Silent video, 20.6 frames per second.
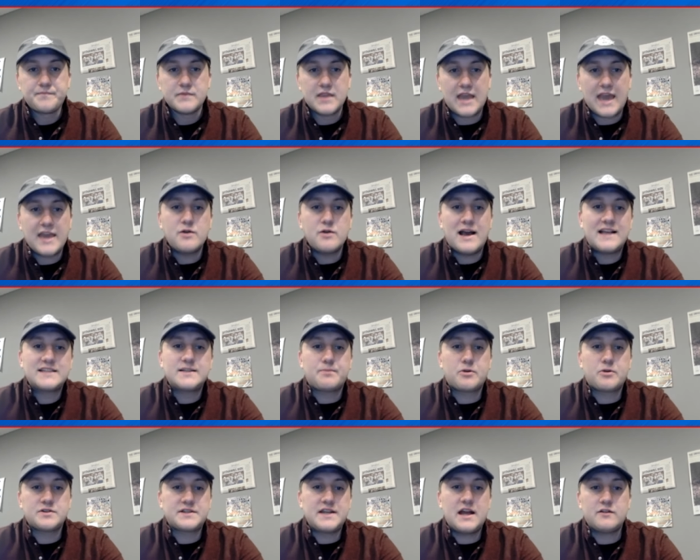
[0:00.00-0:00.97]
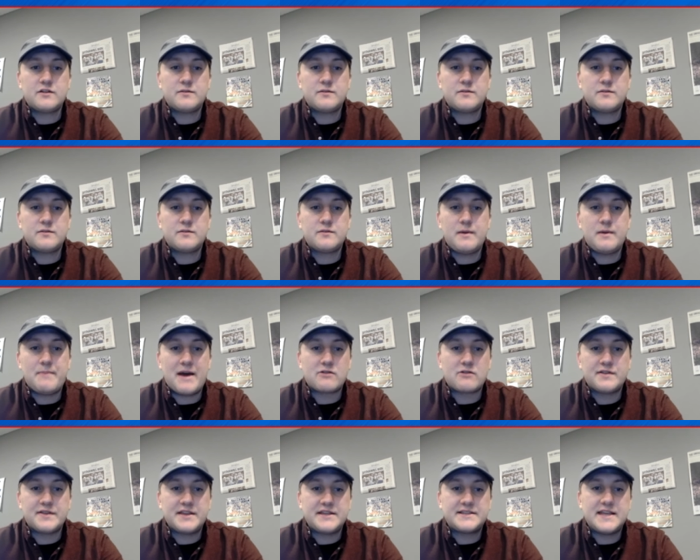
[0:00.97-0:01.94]
KU has the personnel to be better
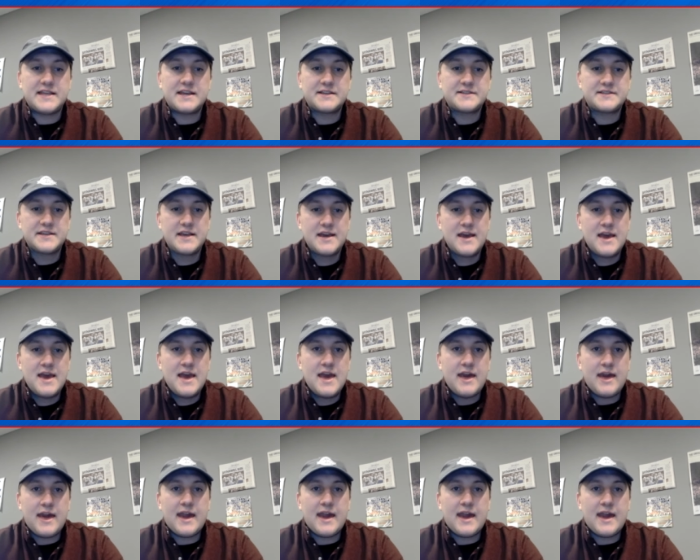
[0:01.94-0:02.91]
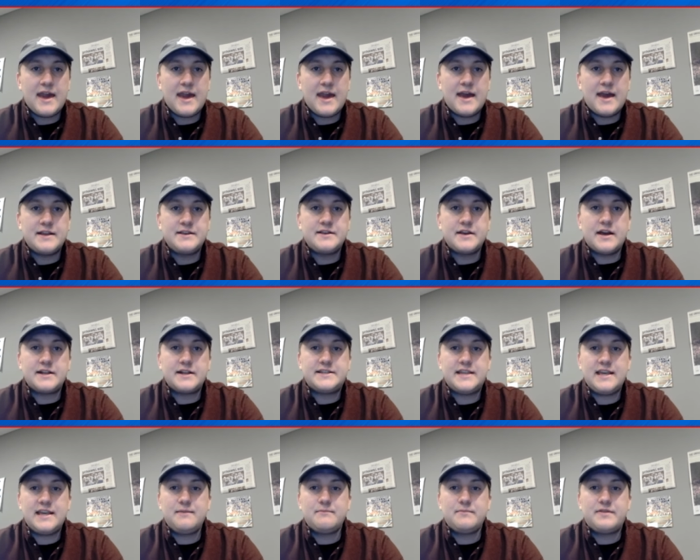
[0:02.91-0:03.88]
at these things. And a
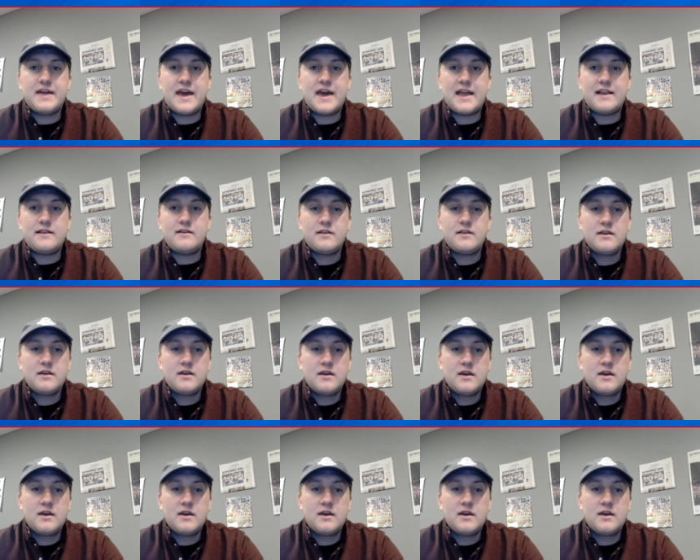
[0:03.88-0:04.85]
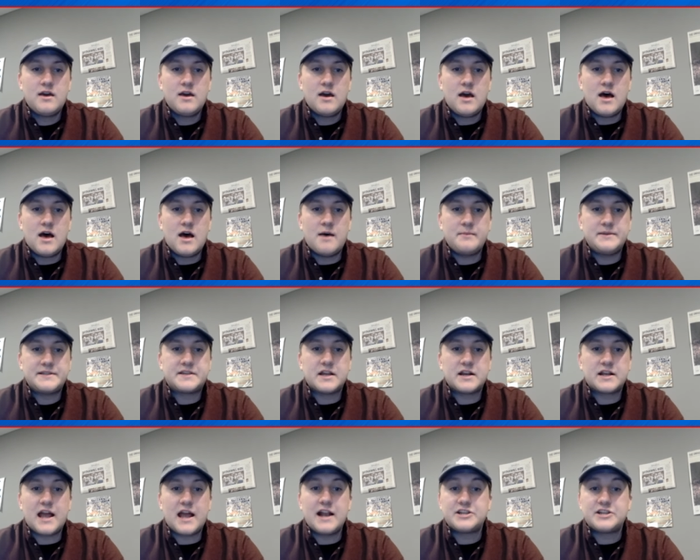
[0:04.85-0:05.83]
team that um, is
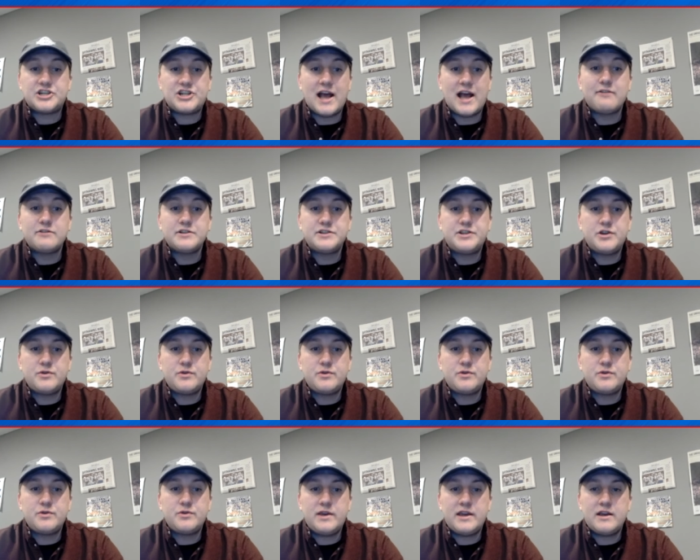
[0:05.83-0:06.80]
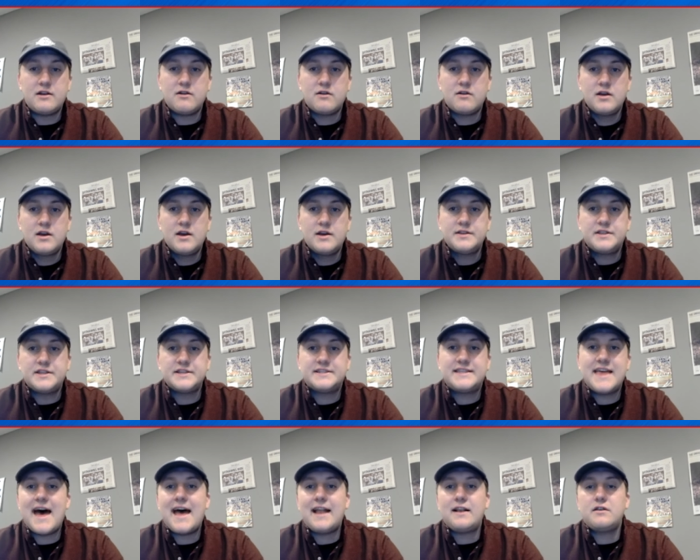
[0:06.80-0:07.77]
going to kind of challenge you here, does
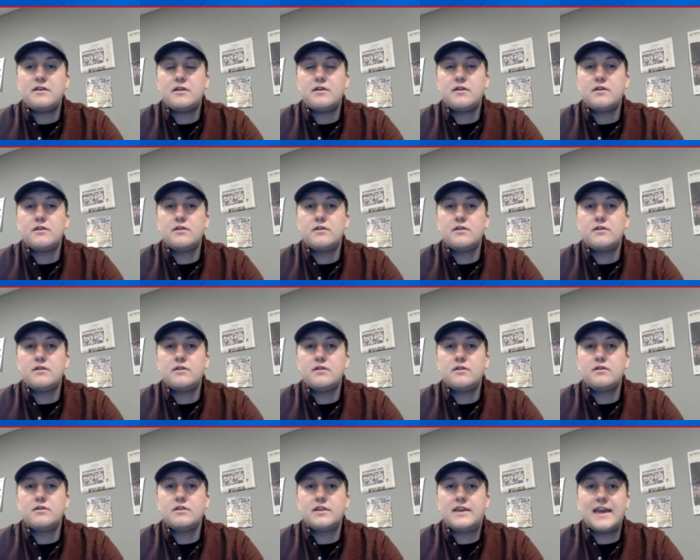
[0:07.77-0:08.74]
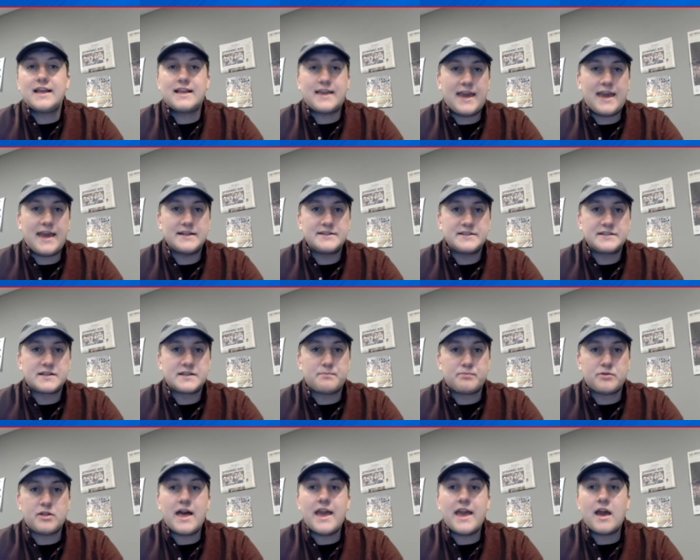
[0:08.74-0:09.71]
that get Kansas to
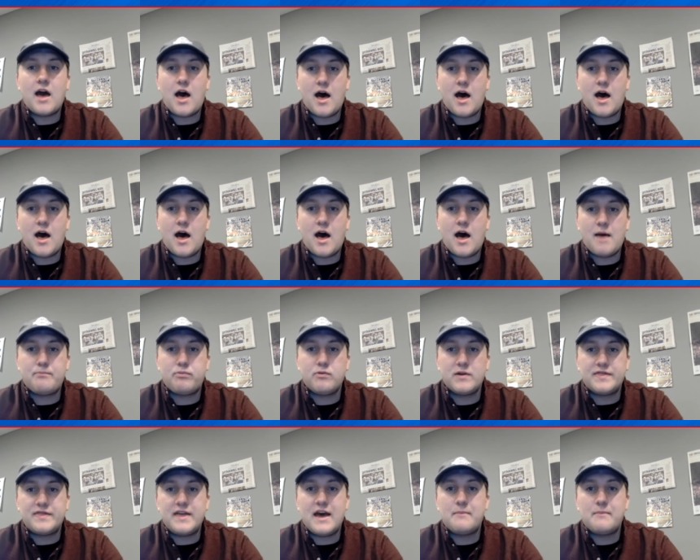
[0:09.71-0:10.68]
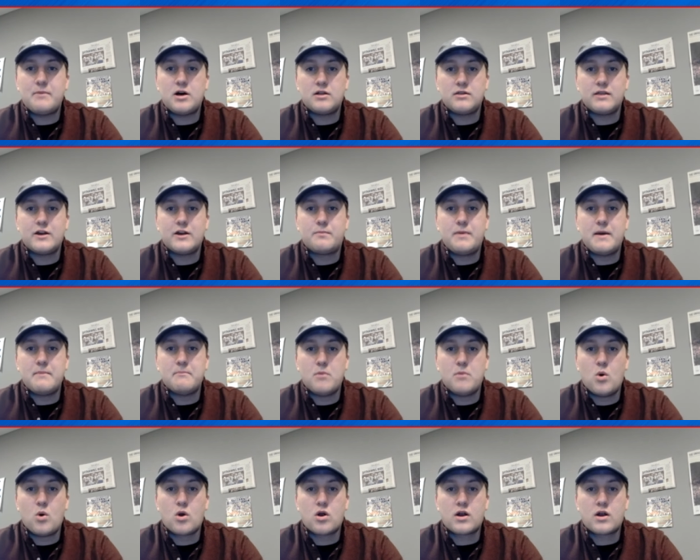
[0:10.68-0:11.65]
play up with them a little bit
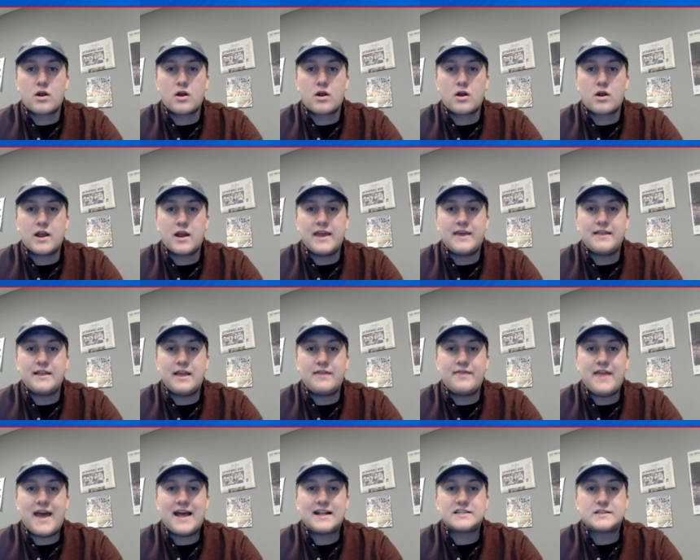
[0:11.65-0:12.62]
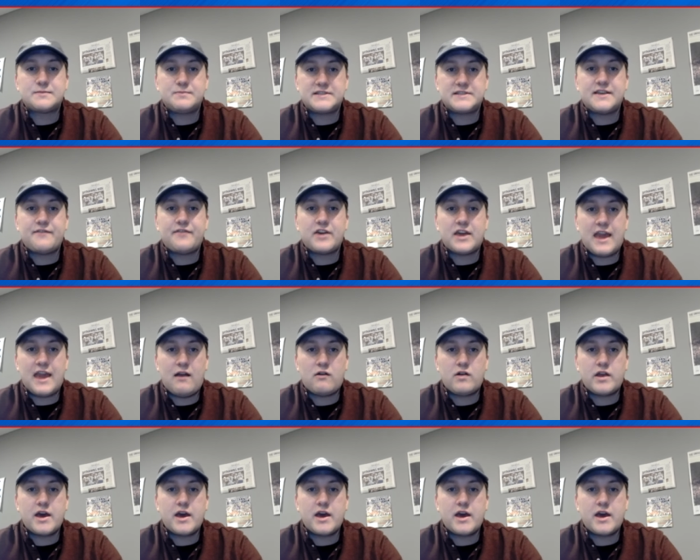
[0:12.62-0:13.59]
more in in that specific
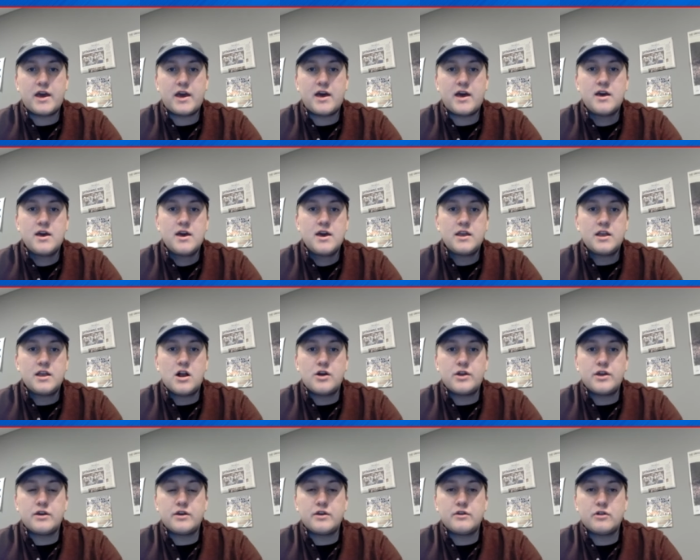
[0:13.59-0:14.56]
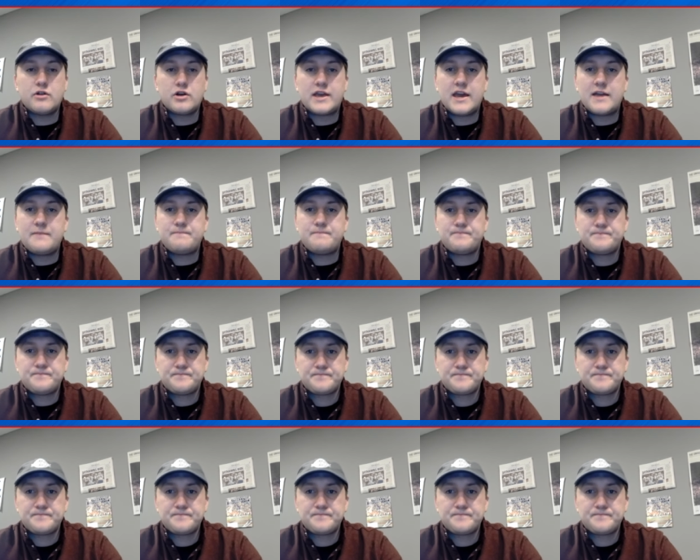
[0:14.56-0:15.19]
area. You know, you you look at